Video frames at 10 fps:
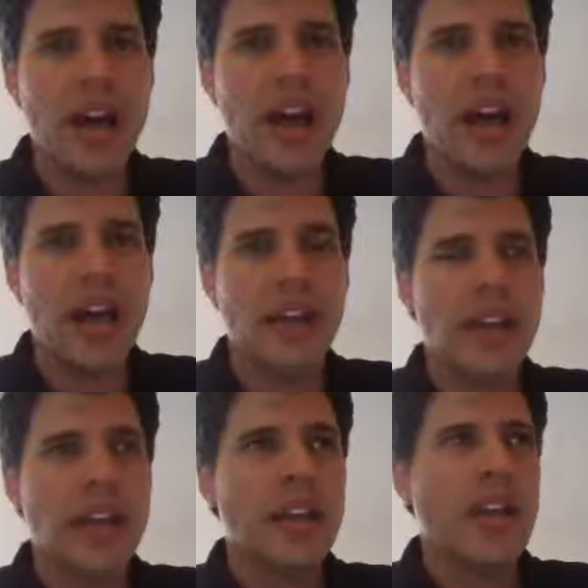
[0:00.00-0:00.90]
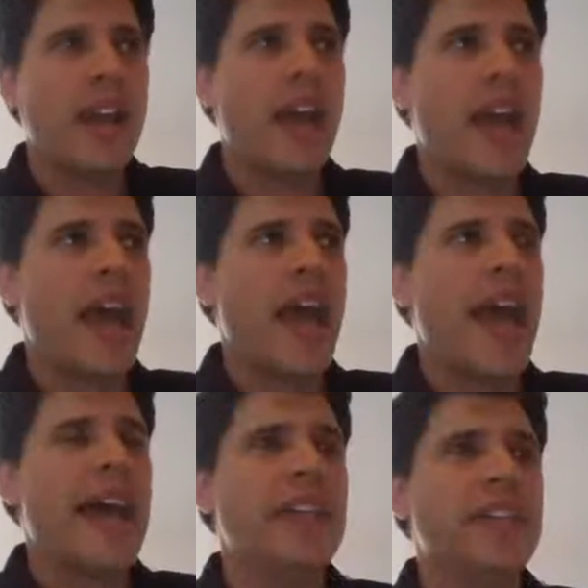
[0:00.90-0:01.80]

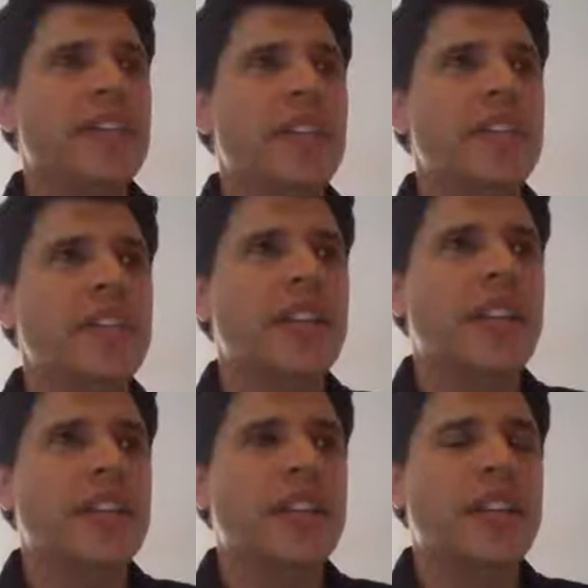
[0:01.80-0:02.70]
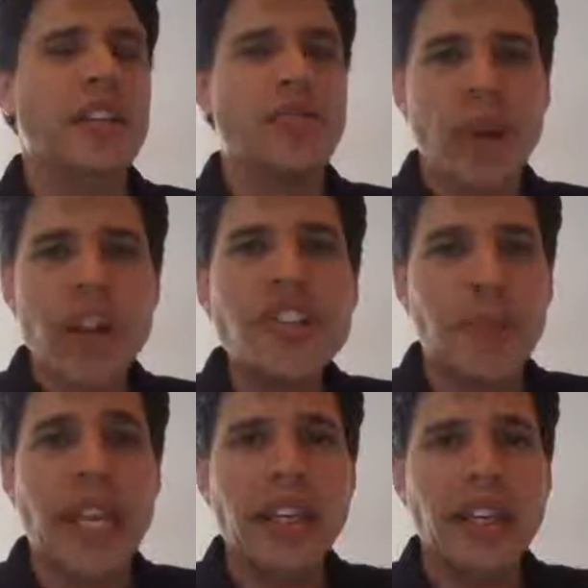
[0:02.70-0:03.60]
and it didn't enrich
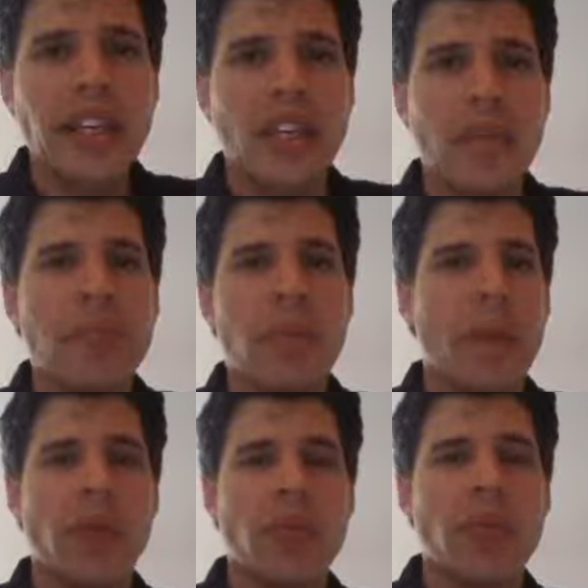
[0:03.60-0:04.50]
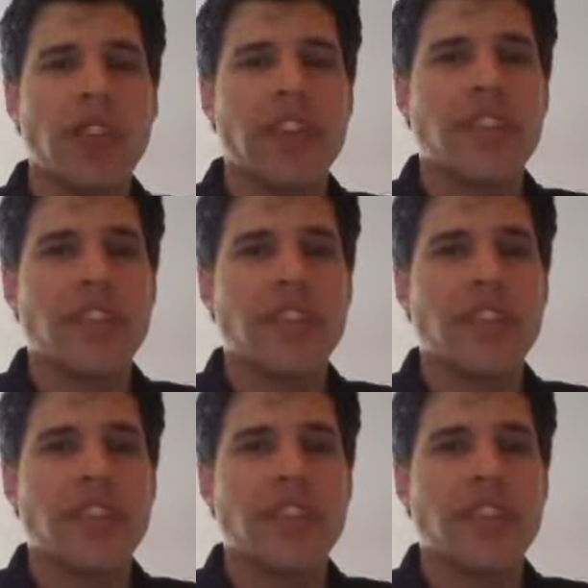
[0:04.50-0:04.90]
me in the way Pomona would have,